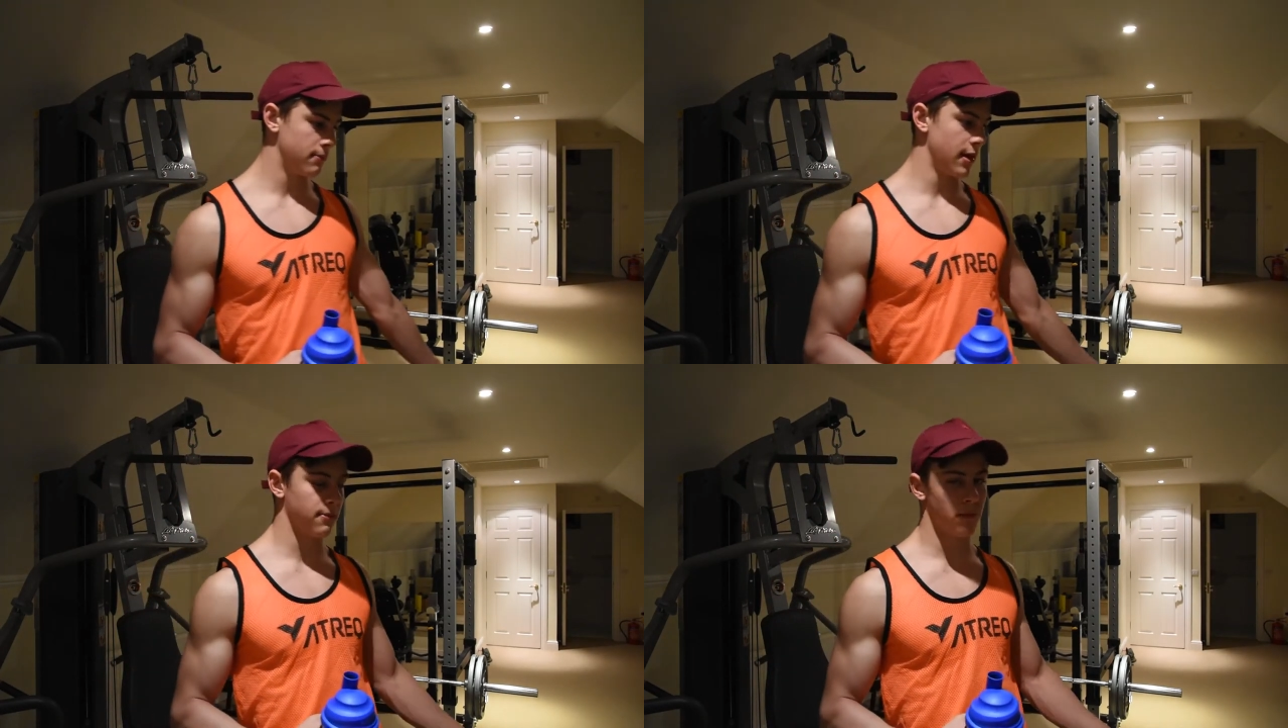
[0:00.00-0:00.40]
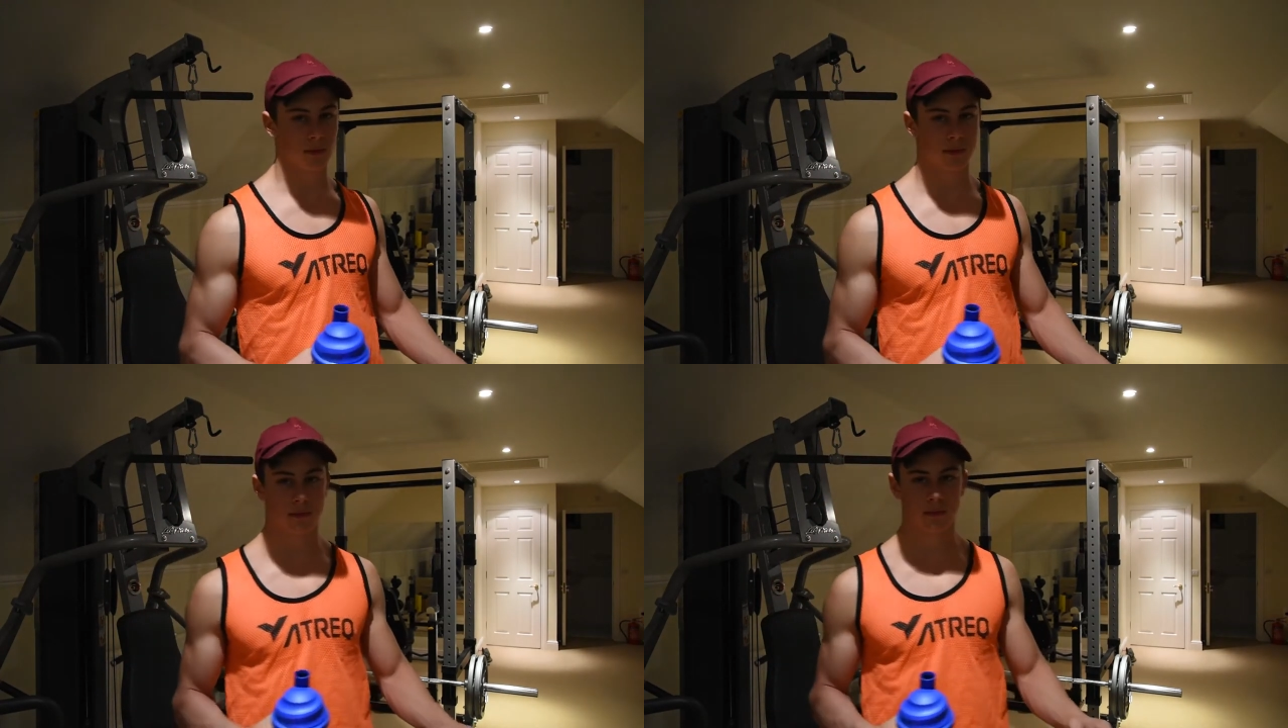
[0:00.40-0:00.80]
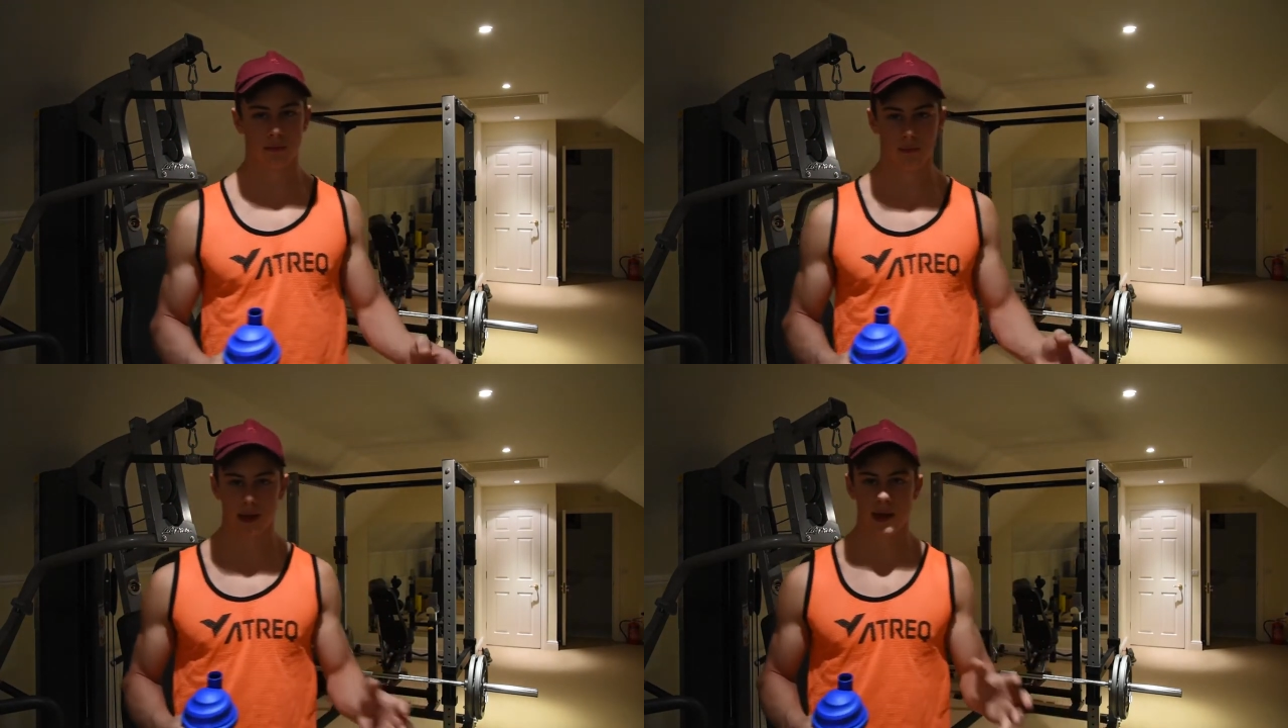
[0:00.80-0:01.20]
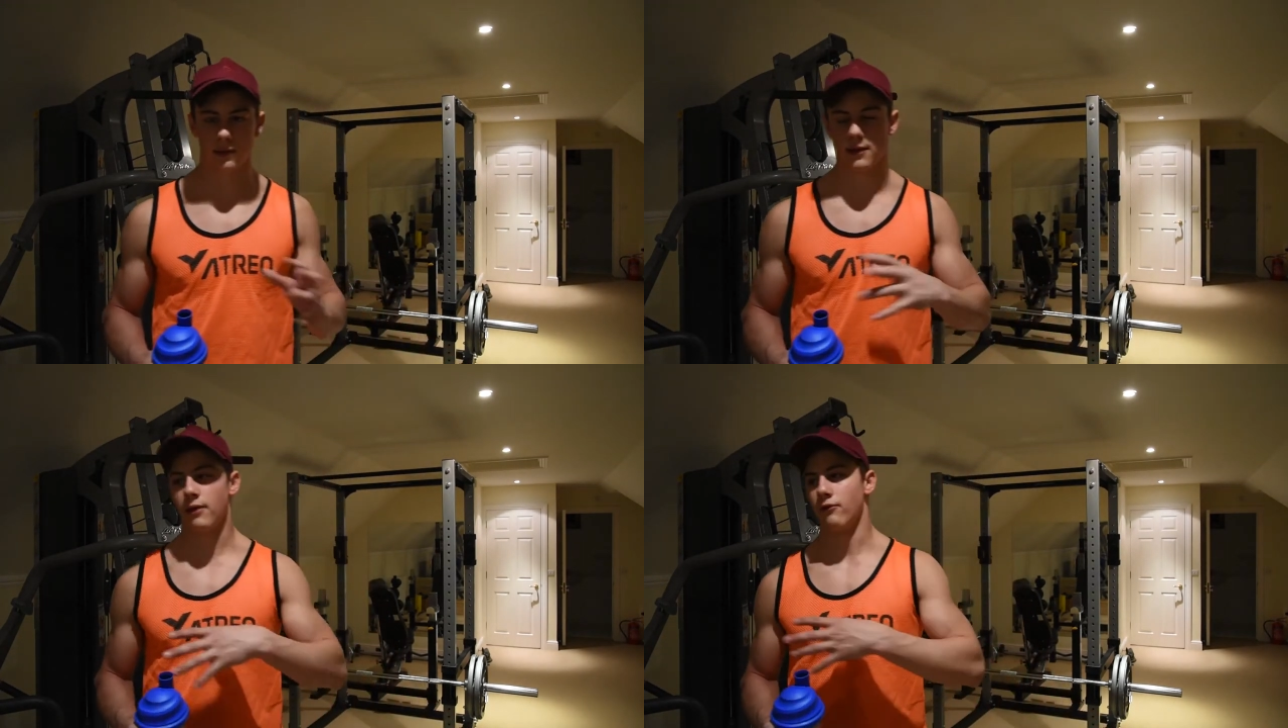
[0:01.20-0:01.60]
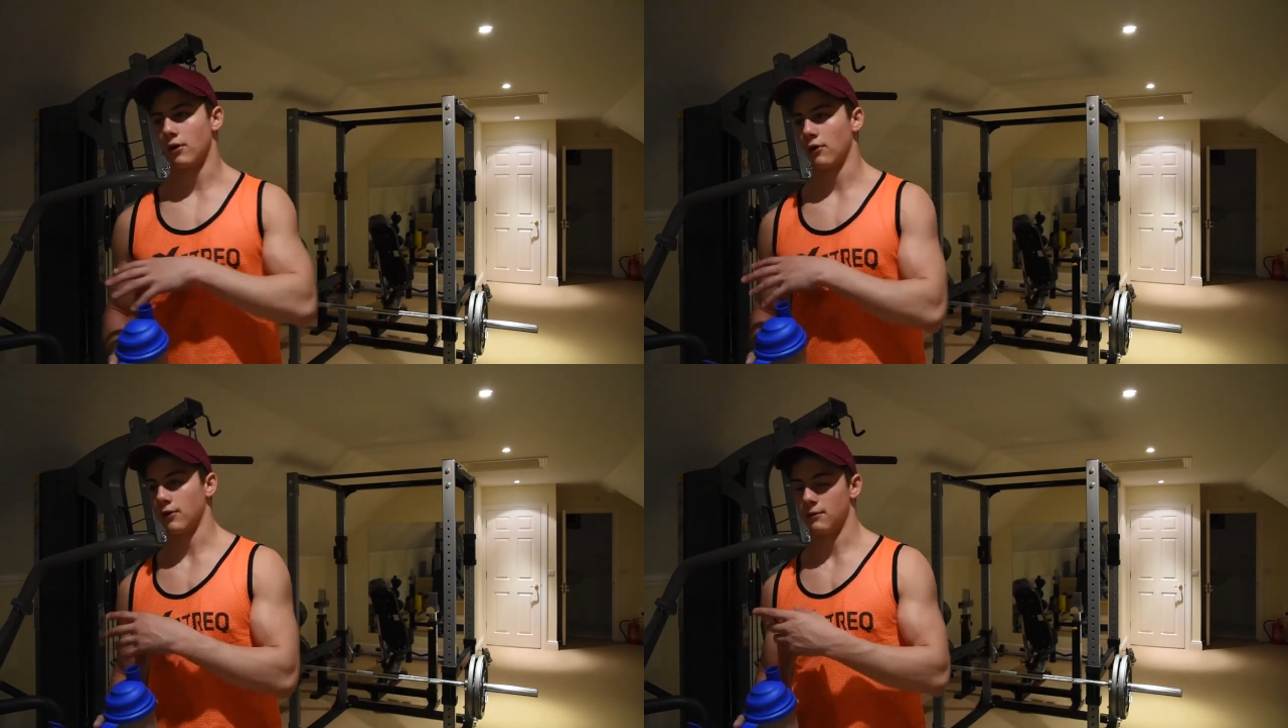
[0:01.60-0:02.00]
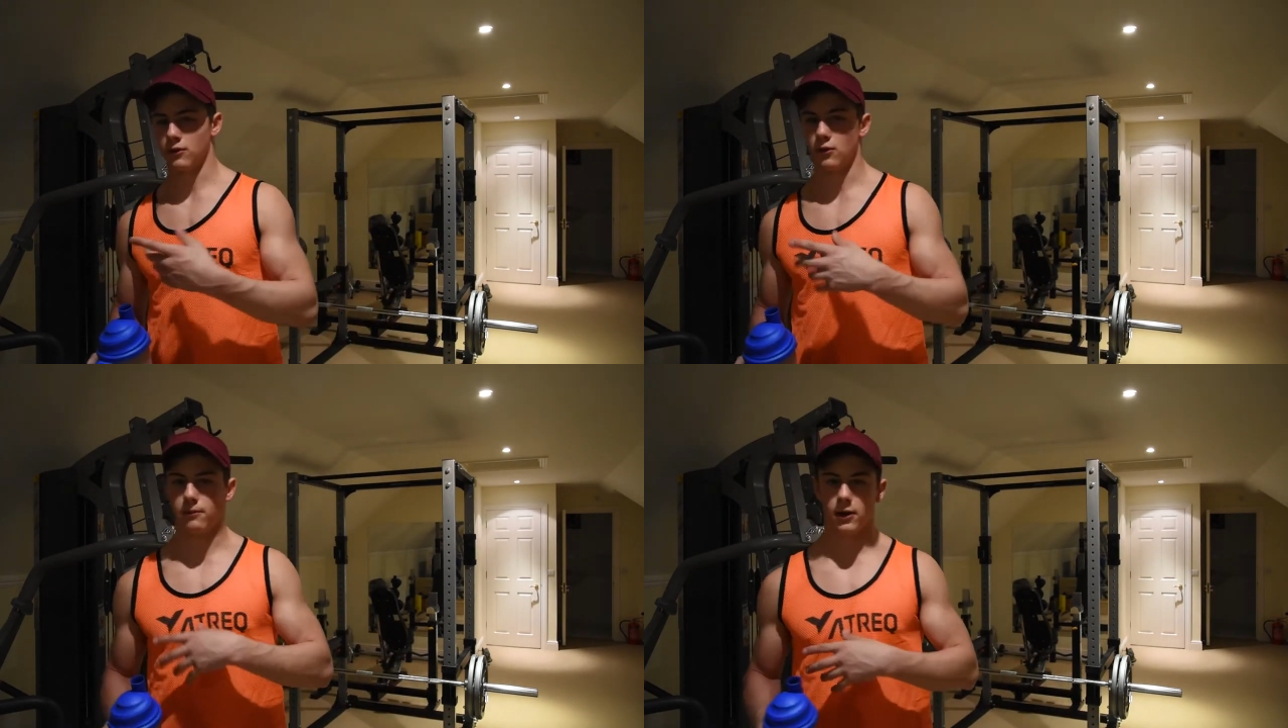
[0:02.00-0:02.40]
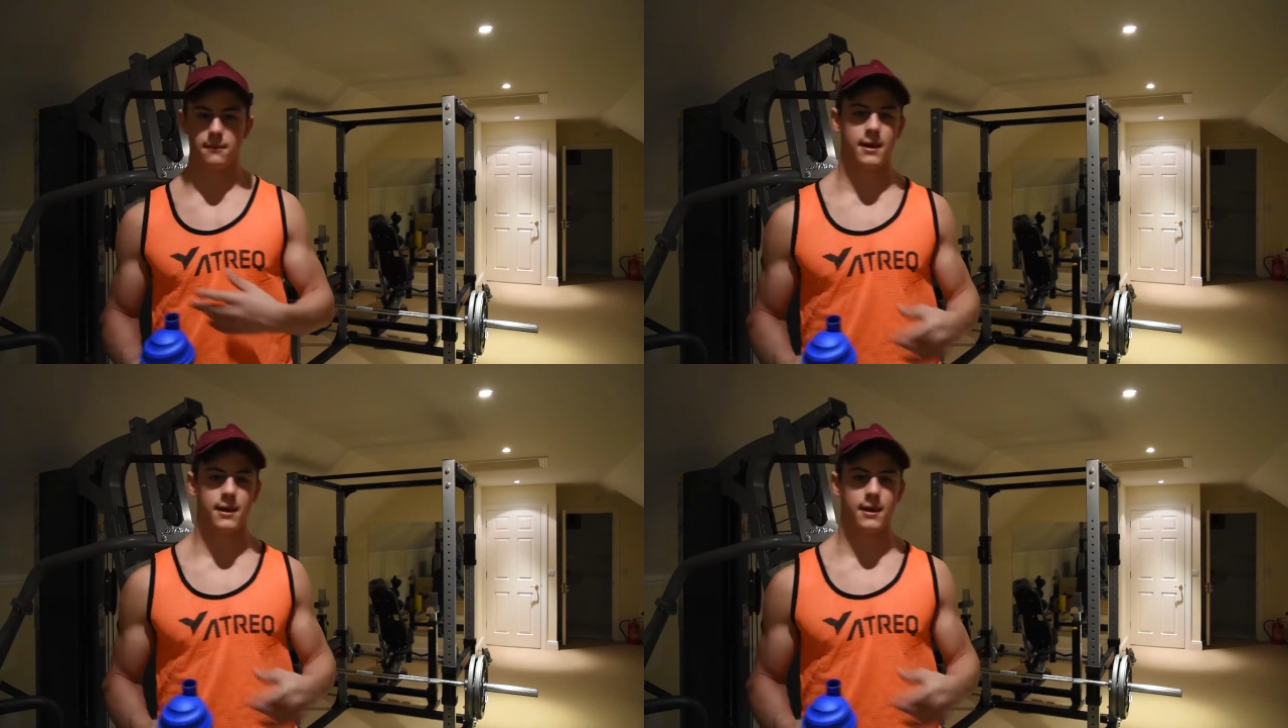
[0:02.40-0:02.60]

make more, they result in your body